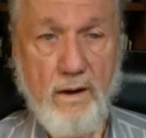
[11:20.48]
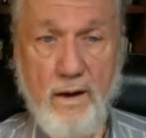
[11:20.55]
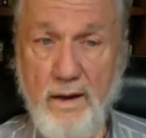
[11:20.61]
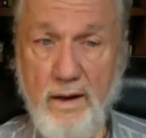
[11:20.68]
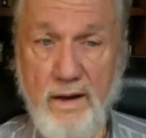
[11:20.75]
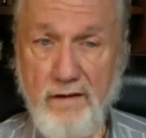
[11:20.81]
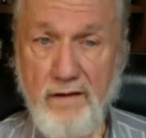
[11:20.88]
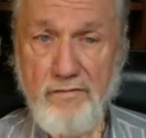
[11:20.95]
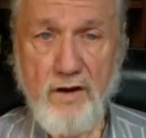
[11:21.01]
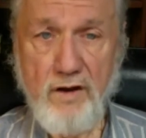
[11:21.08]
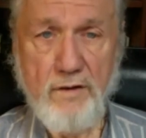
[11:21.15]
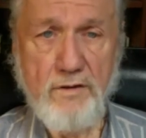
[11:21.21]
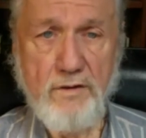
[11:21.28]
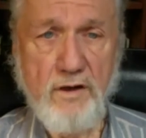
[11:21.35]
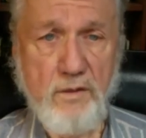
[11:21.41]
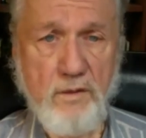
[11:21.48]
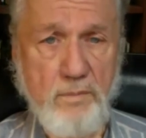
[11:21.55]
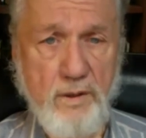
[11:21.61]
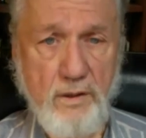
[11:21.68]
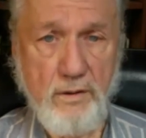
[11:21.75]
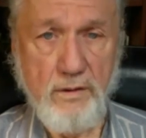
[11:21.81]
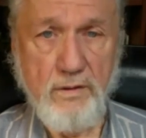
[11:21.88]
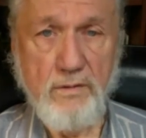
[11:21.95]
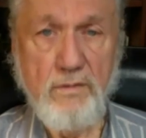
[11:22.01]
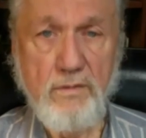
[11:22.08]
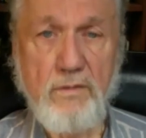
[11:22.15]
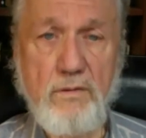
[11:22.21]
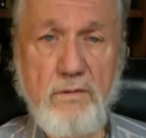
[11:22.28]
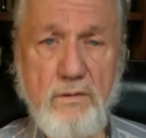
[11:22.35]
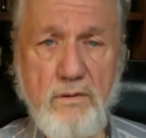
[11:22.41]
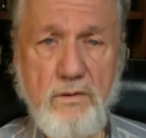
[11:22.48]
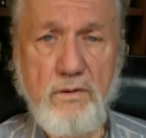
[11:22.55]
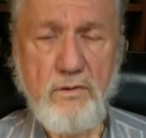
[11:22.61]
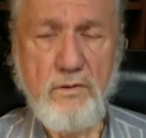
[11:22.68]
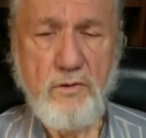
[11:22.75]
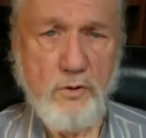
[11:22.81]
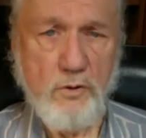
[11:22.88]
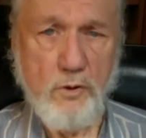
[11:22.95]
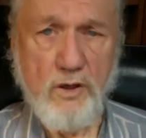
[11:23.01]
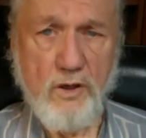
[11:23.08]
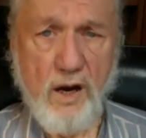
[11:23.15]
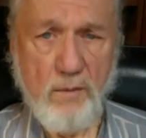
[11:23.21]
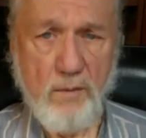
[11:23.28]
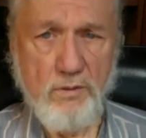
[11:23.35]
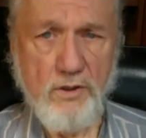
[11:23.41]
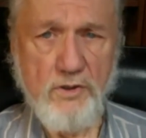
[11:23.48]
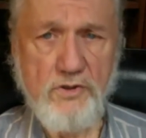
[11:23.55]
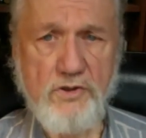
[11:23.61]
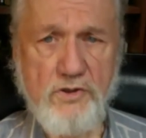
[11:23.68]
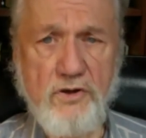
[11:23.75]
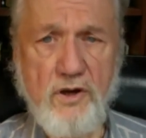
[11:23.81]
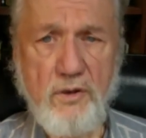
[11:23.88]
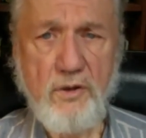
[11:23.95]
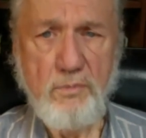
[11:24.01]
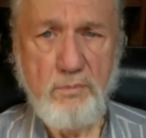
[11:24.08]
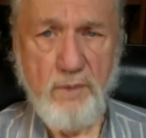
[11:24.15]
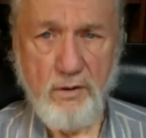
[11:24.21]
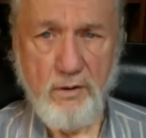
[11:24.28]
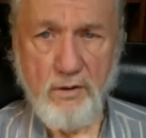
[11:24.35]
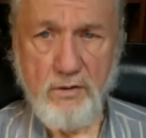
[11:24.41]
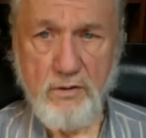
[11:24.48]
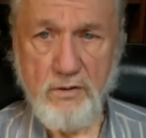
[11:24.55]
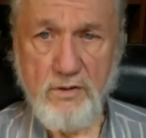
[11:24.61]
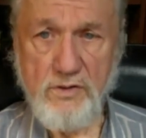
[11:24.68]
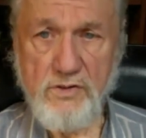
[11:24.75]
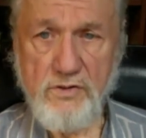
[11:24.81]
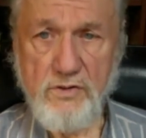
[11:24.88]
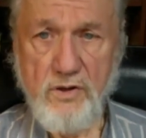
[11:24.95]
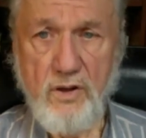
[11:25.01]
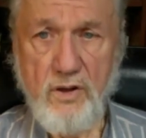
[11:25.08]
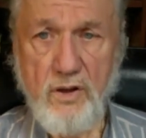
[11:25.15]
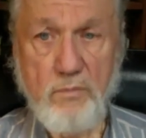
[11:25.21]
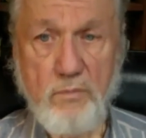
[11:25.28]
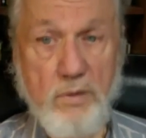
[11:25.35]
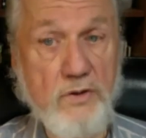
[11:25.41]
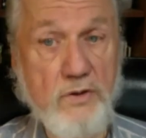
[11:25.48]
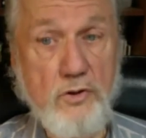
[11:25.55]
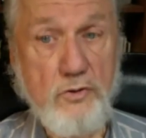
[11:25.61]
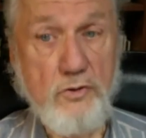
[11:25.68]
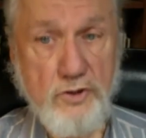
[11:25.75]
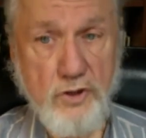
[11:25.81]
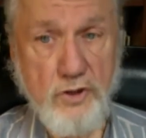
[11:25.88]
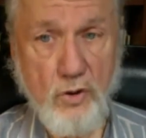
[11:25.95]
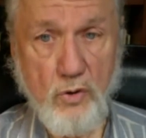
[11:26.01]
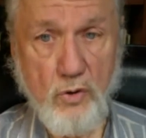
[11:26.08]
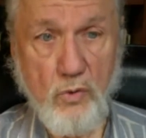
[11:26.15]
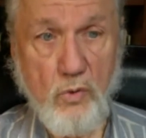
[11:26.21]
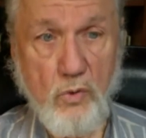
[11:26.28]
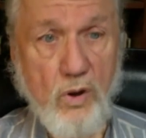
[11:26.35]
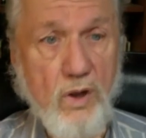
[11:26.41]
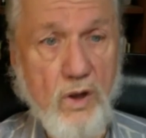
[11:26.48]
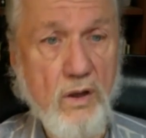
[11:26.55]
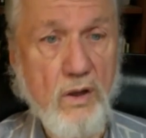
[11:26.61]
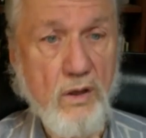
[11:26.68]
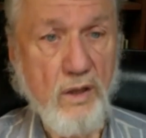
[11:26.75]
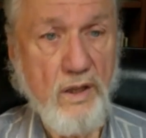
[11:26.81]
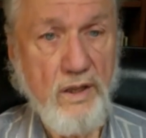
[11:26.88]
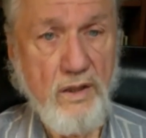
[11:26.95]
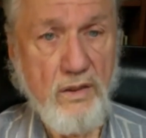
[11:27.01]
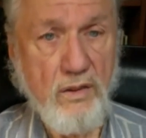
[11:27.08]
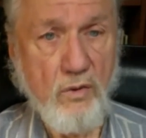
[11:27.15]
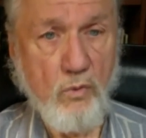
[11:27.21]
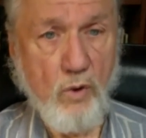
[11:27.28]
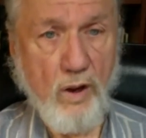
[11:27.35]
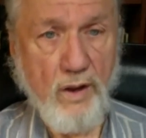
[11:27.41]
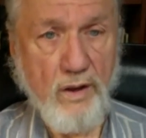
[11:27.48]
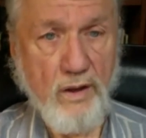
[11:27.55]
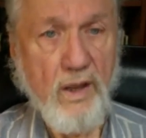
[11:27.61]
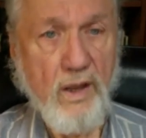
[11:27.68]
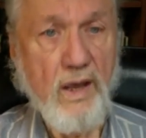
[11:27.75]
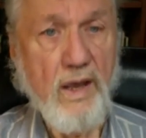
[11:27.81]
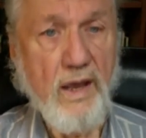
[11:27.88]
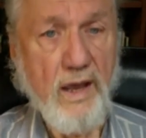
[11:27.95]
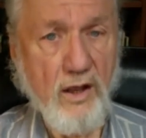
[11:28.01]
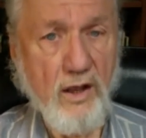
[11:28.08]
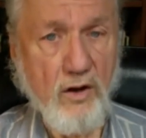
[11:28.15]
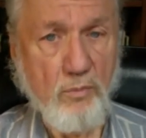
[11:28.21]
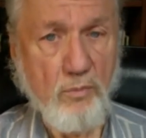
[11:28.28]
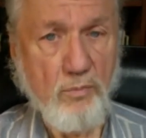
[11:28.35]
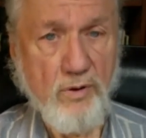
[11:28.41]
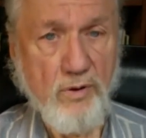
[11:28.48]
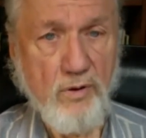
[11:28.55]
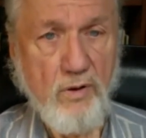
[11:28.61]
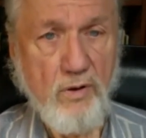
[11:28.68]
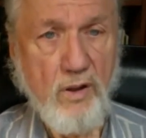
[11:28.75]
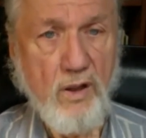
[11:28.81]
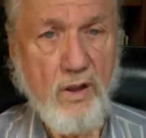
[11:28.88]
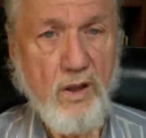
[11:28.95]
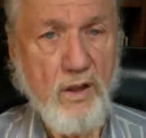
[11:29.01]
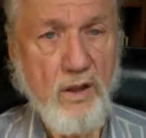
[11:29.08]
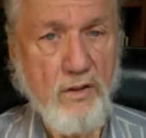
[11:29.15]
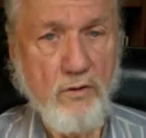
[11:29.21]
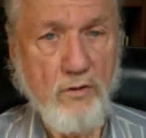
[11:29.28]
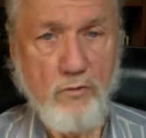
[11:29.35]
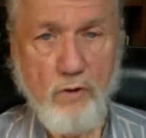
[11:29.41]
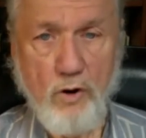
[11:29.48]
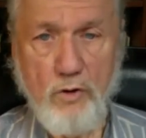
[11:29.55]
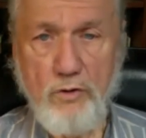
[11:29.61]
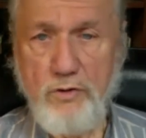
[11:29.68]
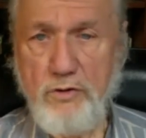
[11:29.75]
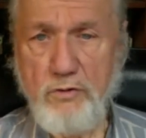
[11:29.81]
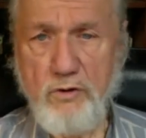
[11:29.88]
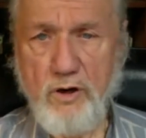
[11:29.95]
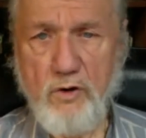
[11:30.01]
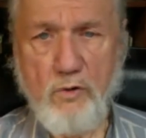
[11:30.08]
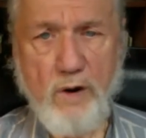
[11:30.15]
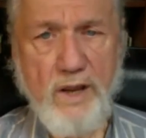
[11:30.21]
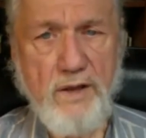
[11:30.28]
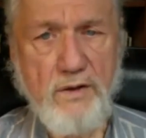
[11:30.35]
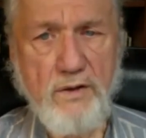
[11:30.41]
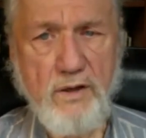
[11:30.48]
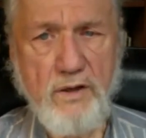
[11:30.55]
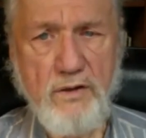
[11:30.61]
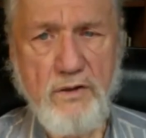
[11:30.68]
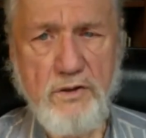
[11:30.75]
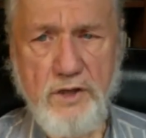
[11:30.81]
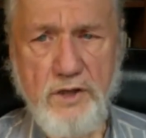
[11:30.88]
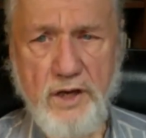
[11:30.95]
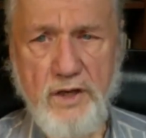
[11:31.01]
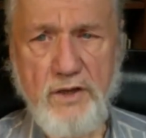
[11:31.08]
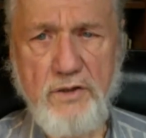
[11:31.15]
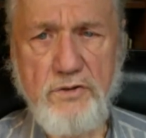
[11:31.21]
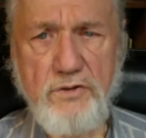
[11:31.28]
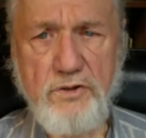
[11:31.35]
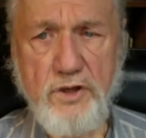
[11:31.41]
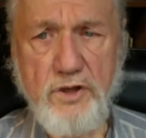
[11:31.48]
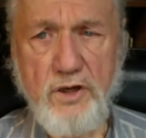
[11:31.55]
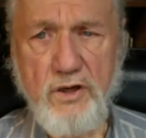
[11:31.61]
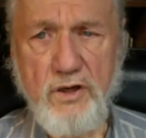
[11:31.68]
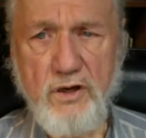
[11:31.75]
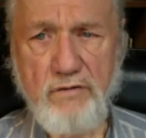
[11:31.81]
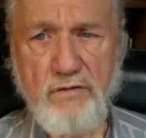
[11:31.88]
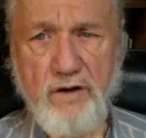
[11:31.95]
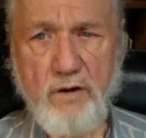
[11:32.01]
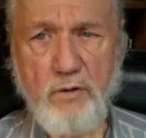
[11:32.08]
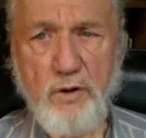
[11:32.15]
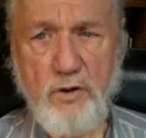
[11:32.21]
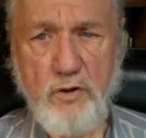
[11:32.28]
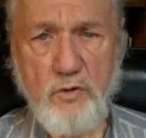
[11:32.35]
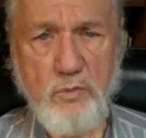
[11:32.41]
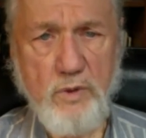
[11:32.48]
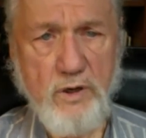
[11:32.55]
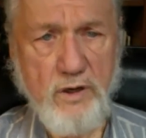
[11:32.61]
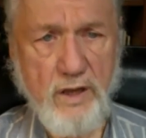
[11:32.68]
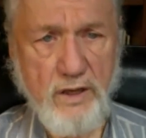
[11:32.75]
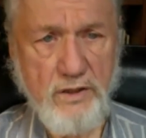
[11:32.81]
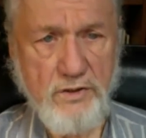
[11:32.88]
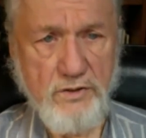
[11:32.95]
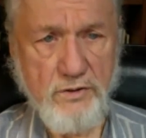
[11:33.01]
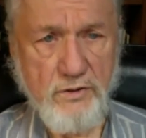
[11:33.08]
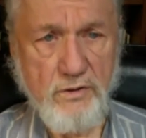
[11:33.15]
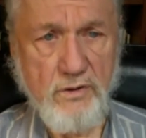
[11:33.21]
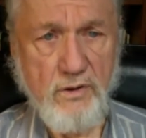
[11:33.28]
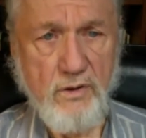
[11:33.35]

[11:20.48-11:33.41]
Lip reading: I have not come here to accomplish miracles, but to show, lead the way, help in the road to a great inner change of our human nature.